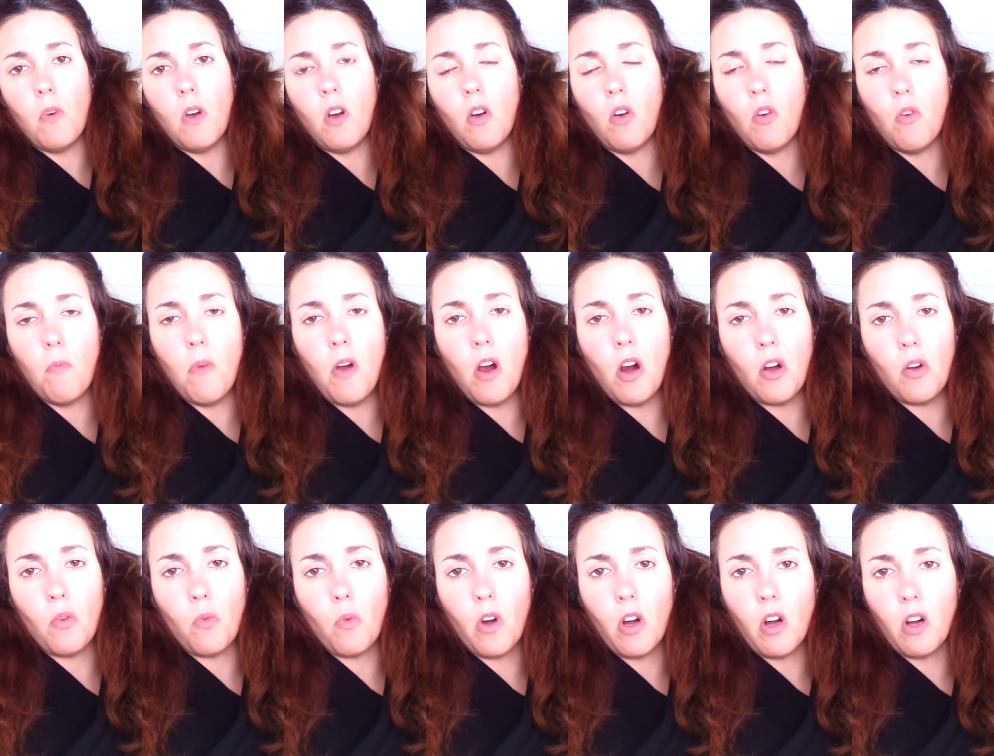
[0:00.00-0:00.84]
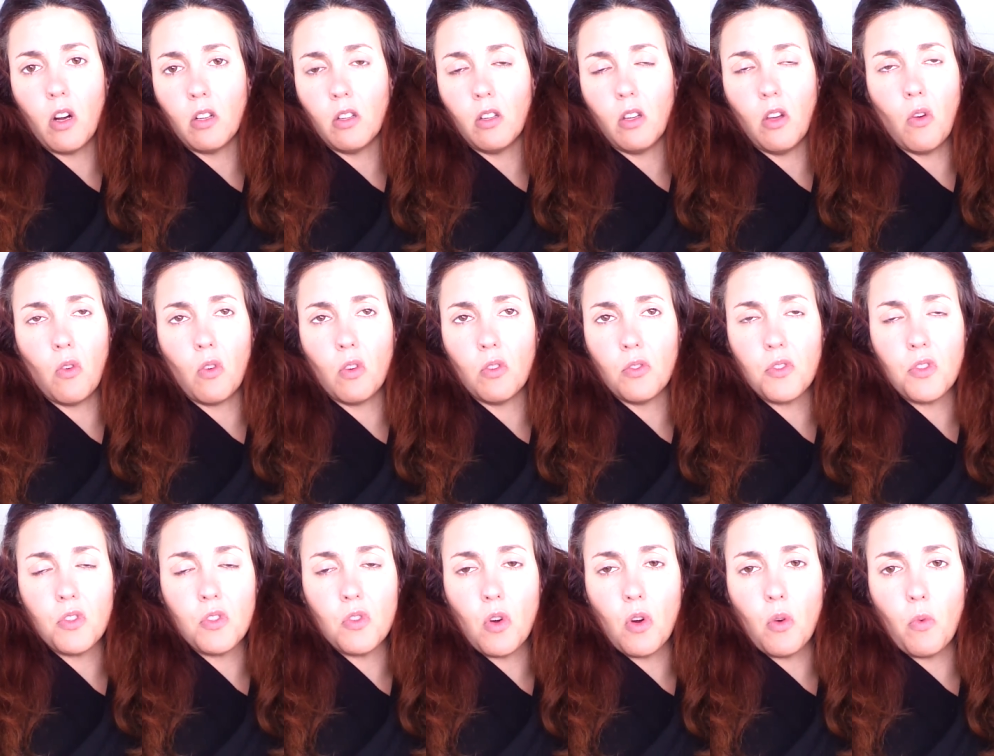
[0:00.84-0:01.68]
home hardware or local
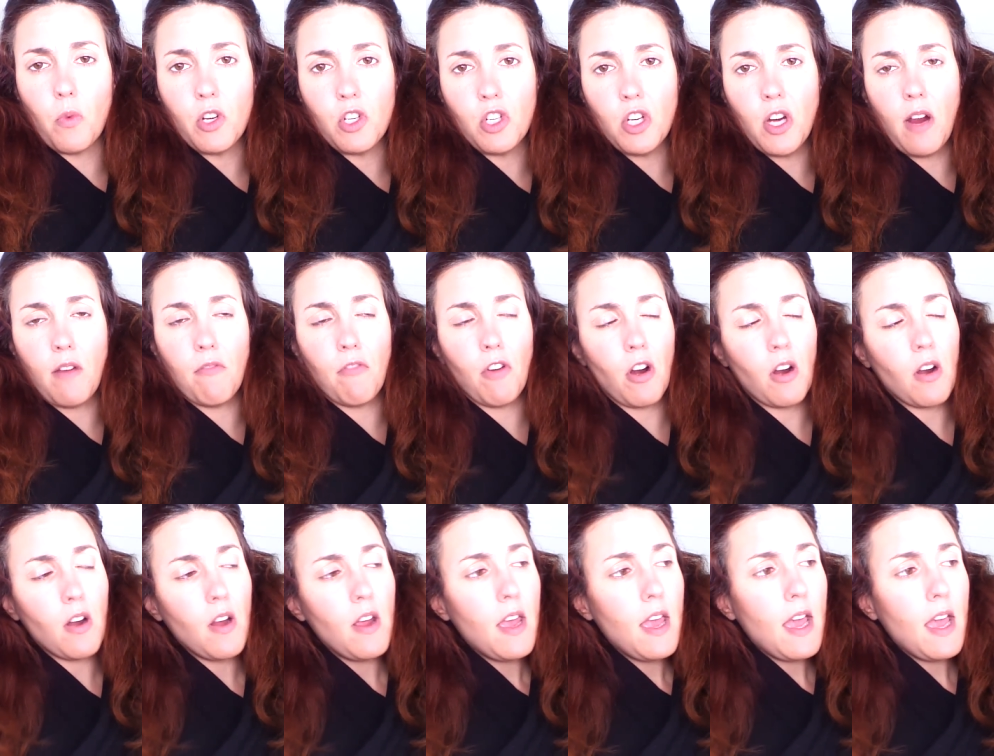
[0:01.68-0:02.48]
store whichever